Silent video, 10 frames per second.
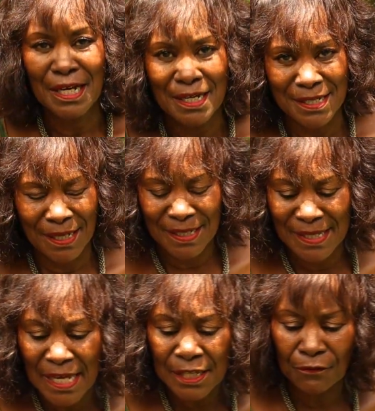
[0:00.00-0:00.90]

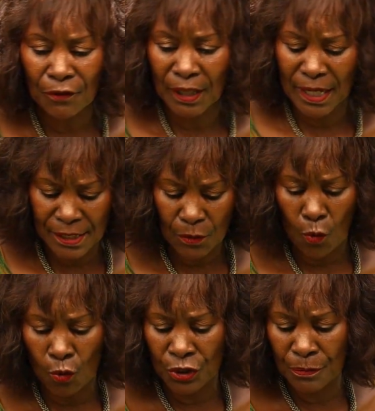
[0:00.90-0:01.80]
successful, is a
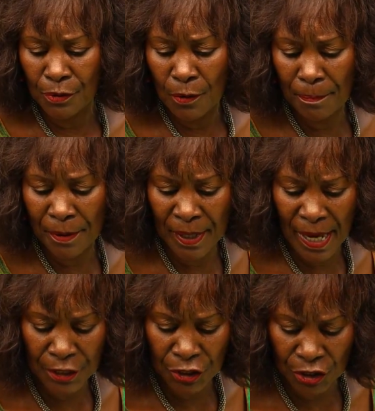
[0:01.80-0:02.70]
water
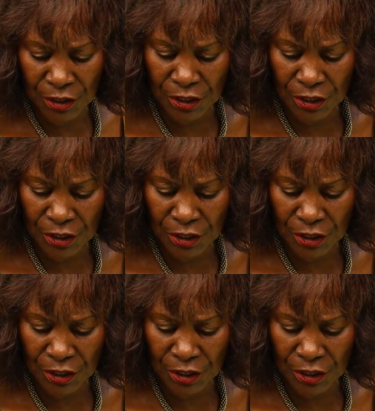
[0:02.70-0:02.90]
propagation.